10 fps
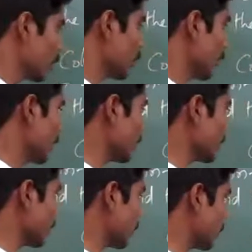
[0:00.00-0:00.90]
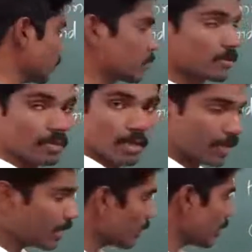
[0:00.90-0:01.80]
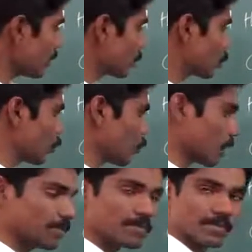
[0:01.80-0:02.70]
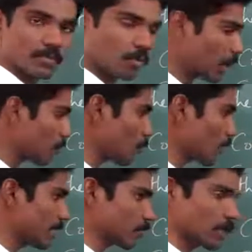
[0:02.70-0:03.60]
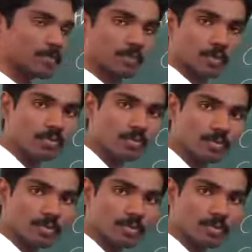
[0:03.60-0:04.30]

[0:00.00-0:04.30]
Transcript: Now here are two columns, column 1 and column 2,